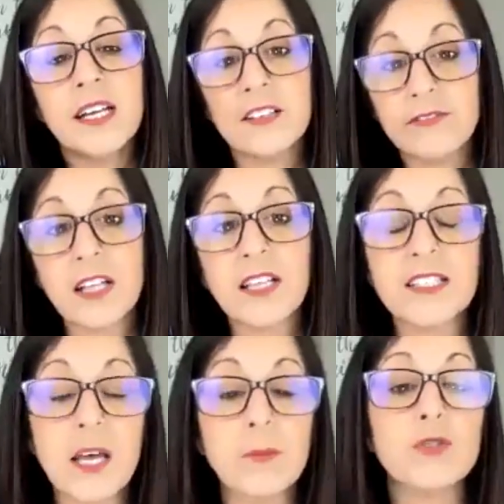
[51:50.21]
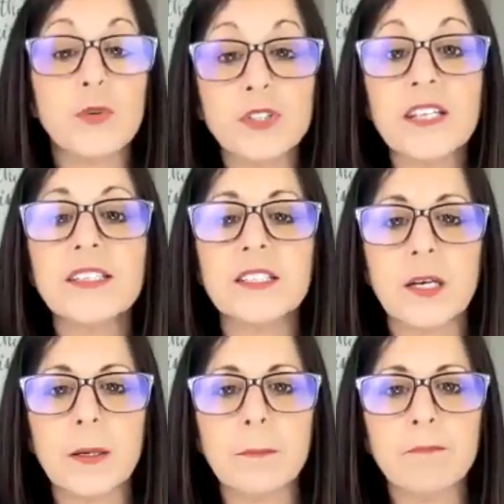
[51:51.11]
It fell on Samuel's birthday this
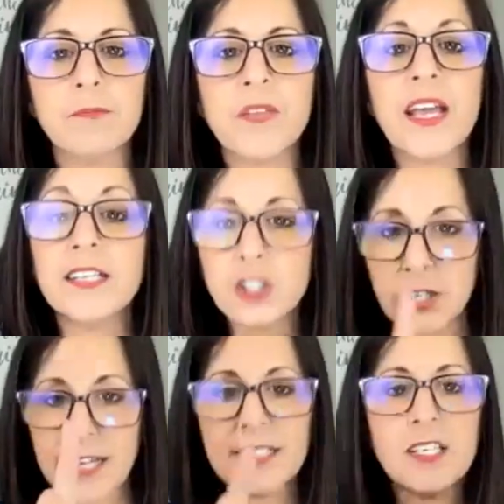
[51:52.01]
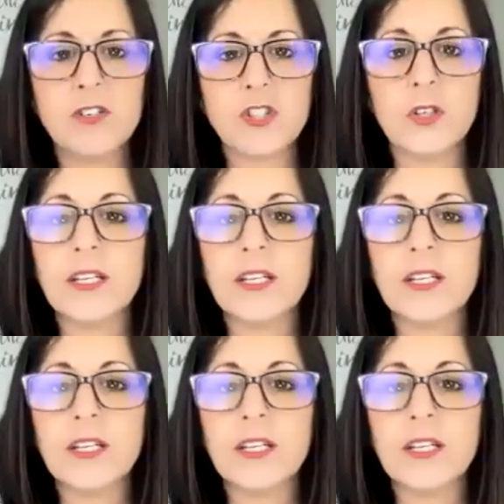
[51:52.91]
year, and he turned 18 years old.